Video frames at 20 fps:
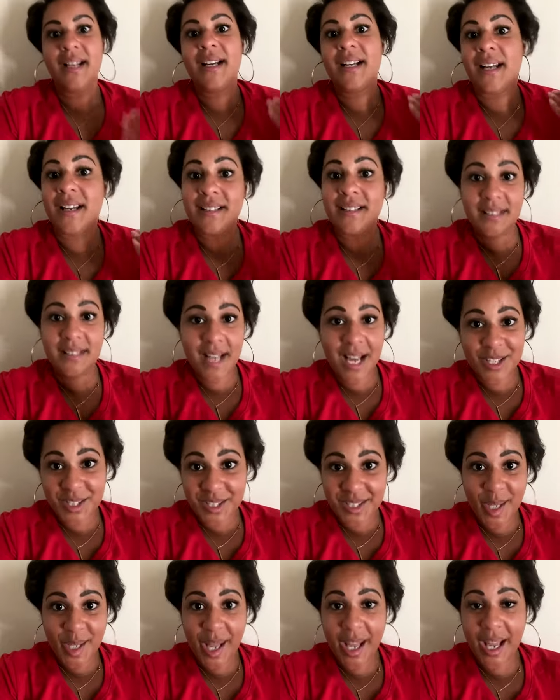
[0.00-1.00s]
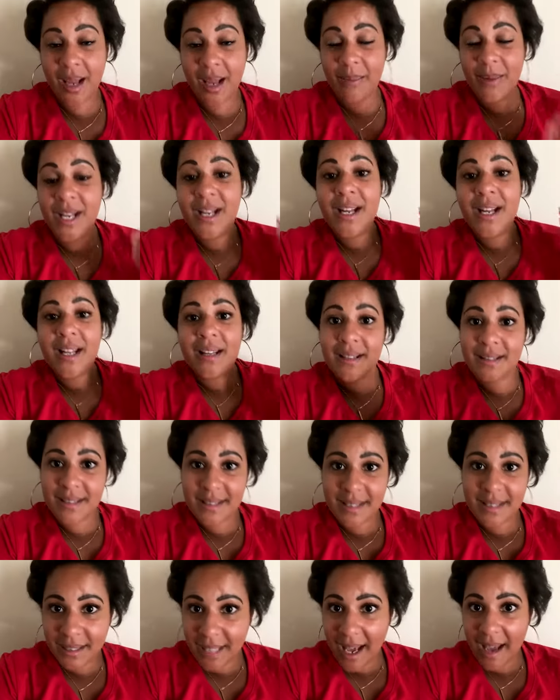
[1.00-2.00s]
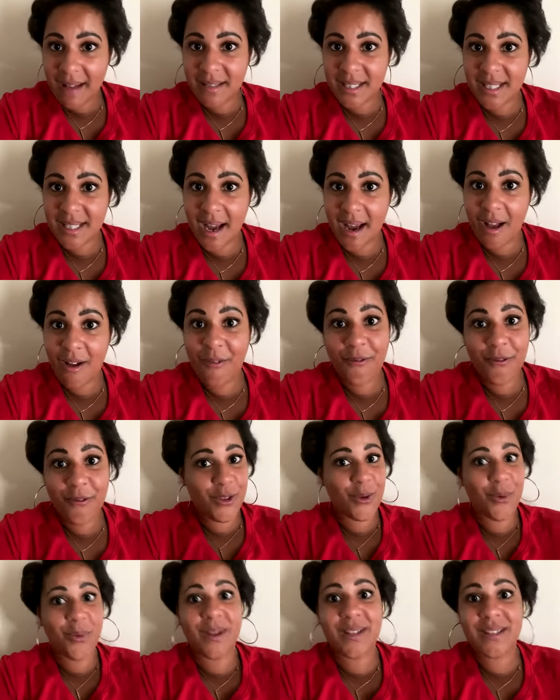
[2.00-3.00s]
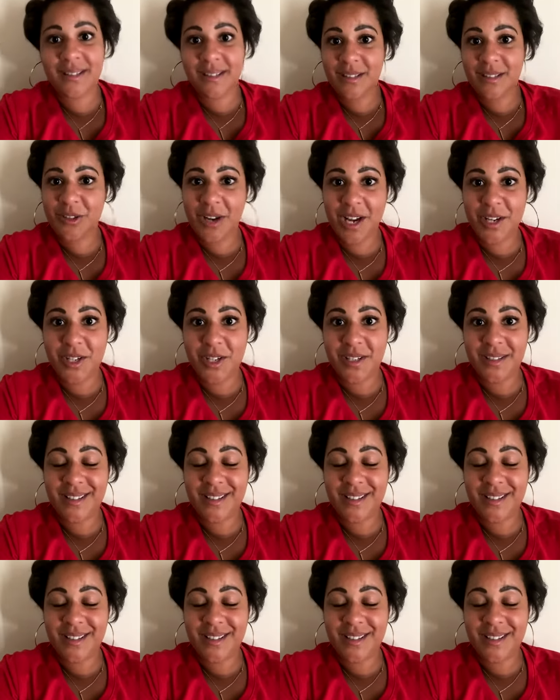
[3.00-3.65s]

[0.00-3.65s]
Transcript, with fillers: This is not just a game. This is a lifestyle for the Queens of the Trenches.